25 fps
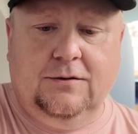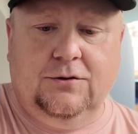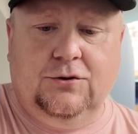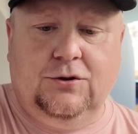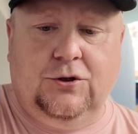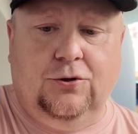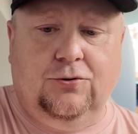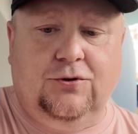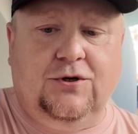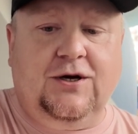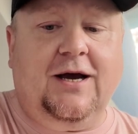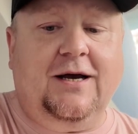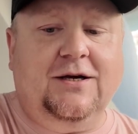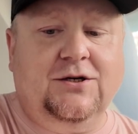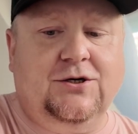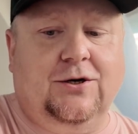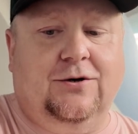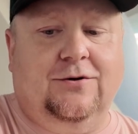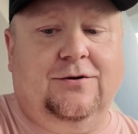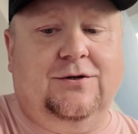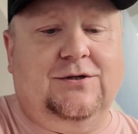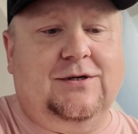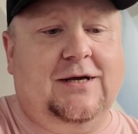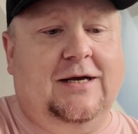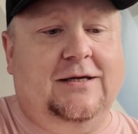2
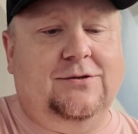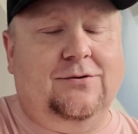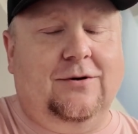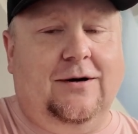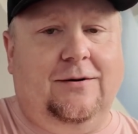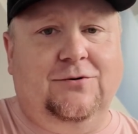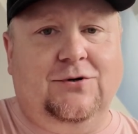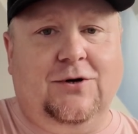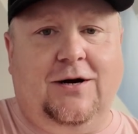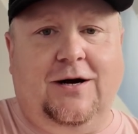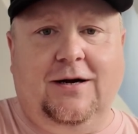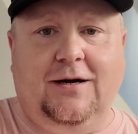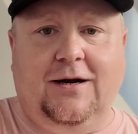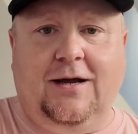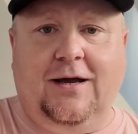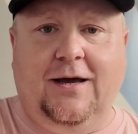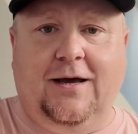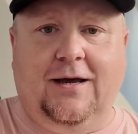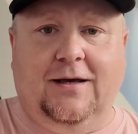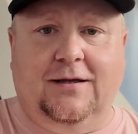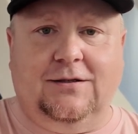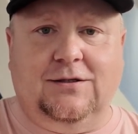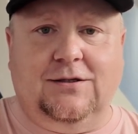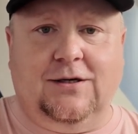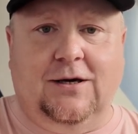Cheshires. That's what I'm trying to
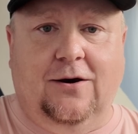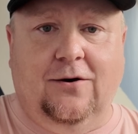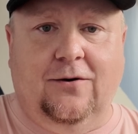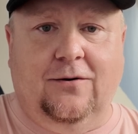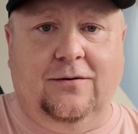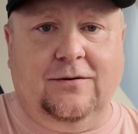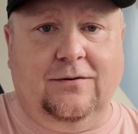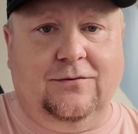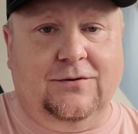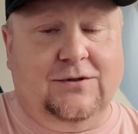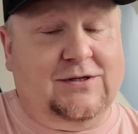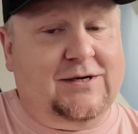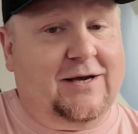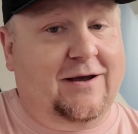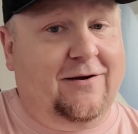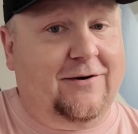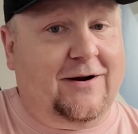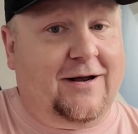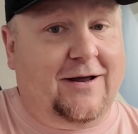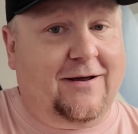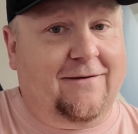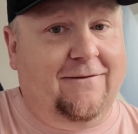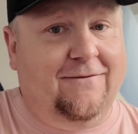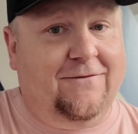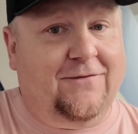get. So we'll see what
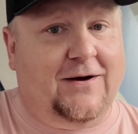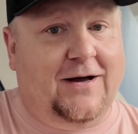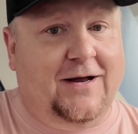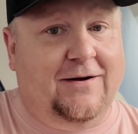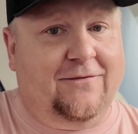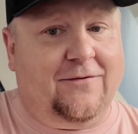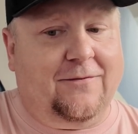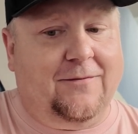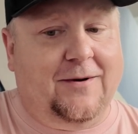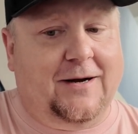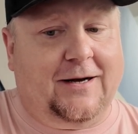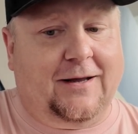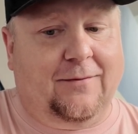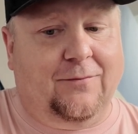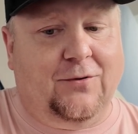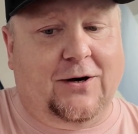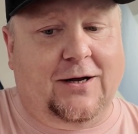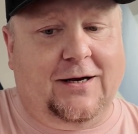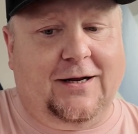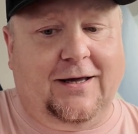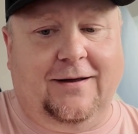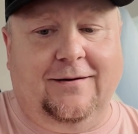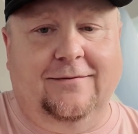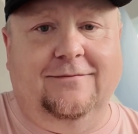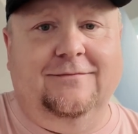I can find from
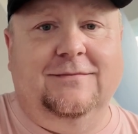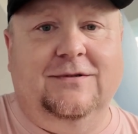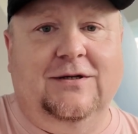anybody.